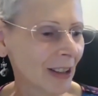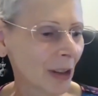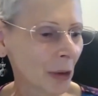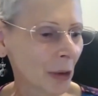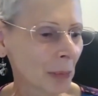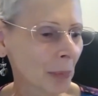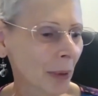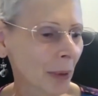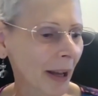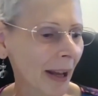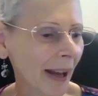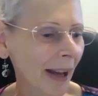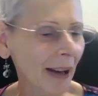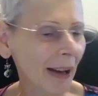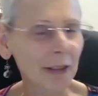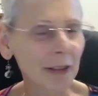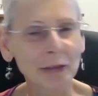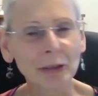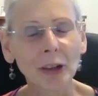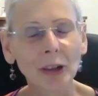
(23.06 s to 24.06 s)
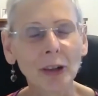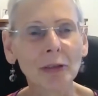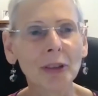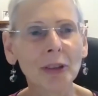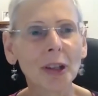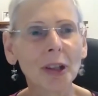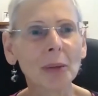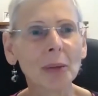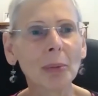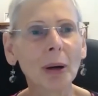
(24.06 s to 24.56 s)
on behalf of
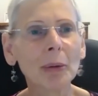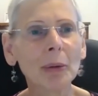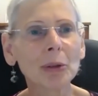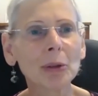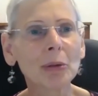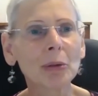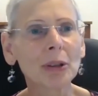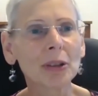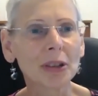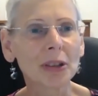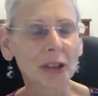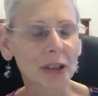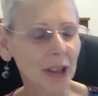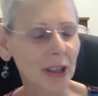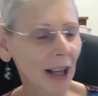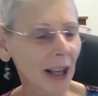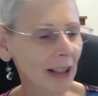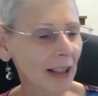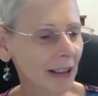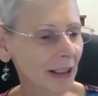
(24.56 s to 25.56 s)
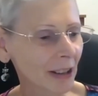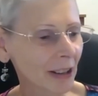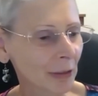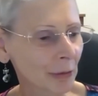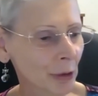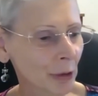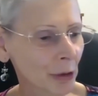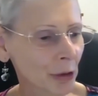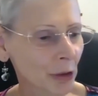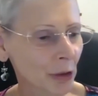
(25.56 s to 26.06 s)
the Poetry Society of
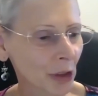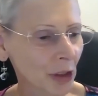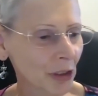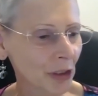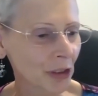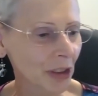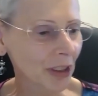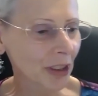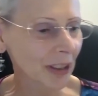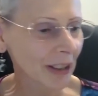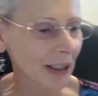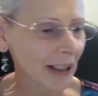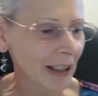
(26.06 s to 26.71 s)
Virginia